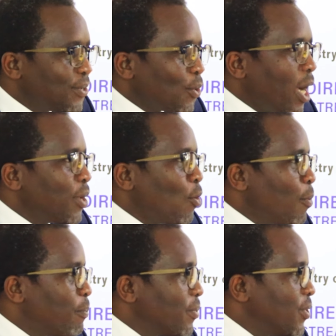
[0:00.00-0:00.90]
So I
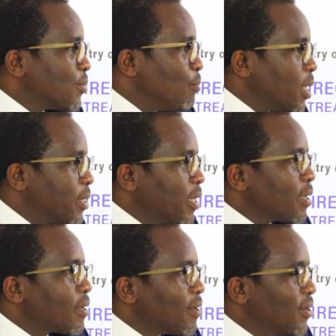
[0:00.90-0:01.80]
hope this
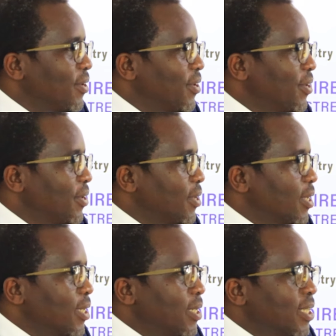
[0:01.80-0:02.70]
meeting
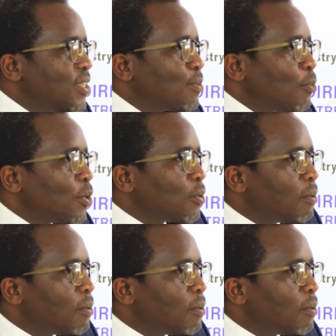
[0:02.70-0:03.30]
in this small